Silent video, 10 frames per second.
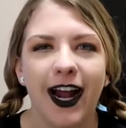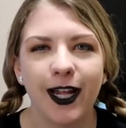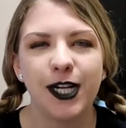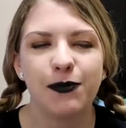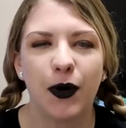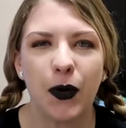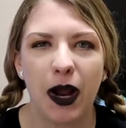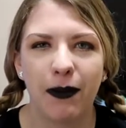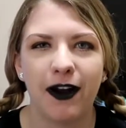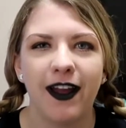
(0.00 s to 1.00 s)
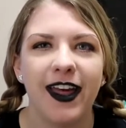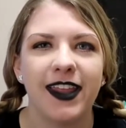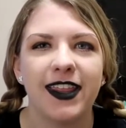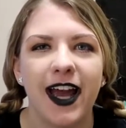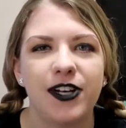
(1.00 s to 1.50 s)
college programmer
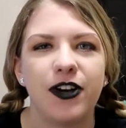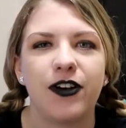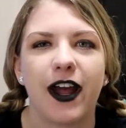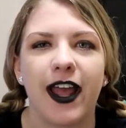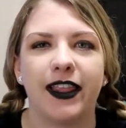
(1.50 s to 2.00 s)
that took